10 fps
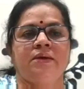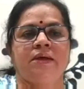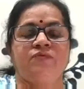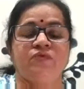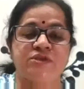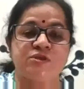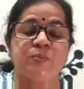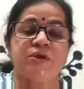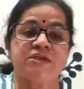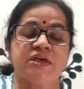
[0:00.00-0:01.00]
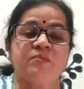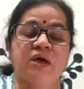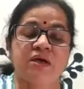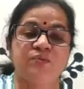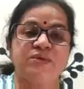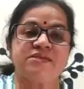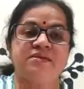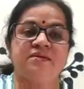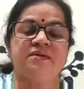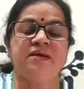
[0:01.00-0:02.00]
And once upon a time, I was
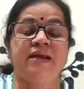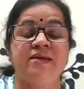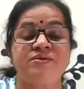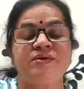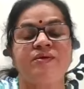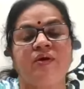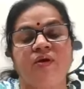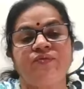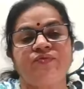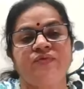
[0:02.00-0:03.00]
the editor of